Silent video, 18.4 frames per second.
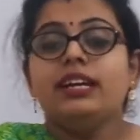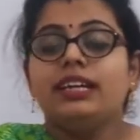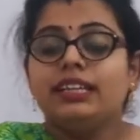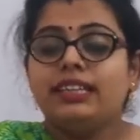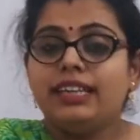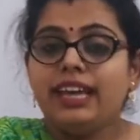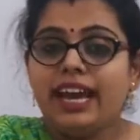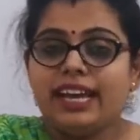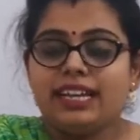
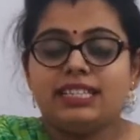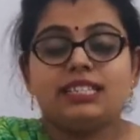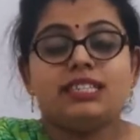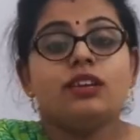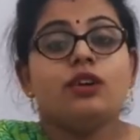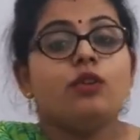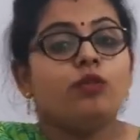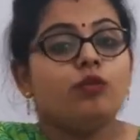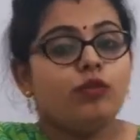
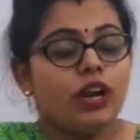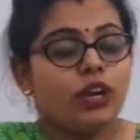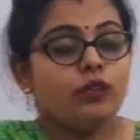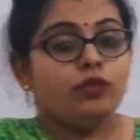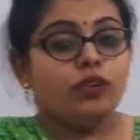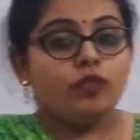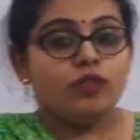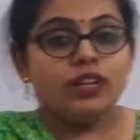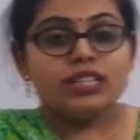Yes, what
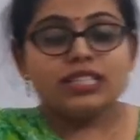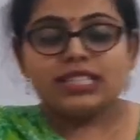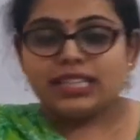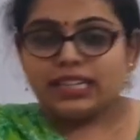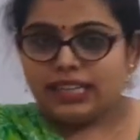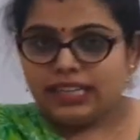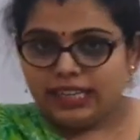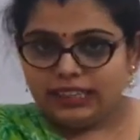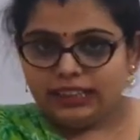we will
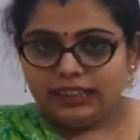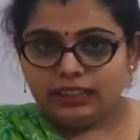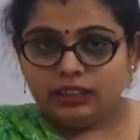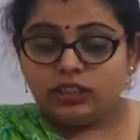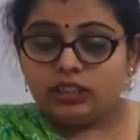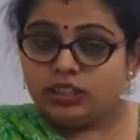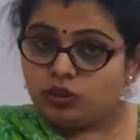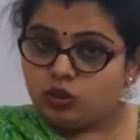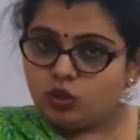study
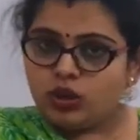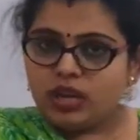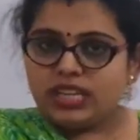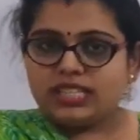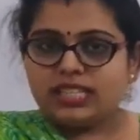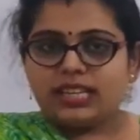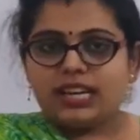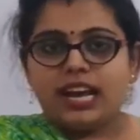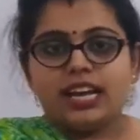in
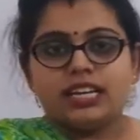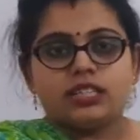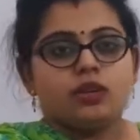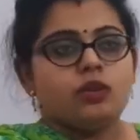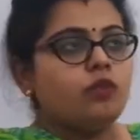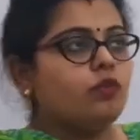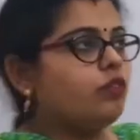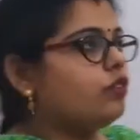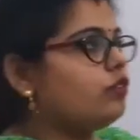today's
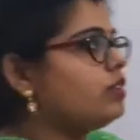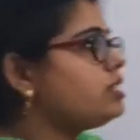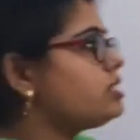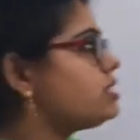class? We will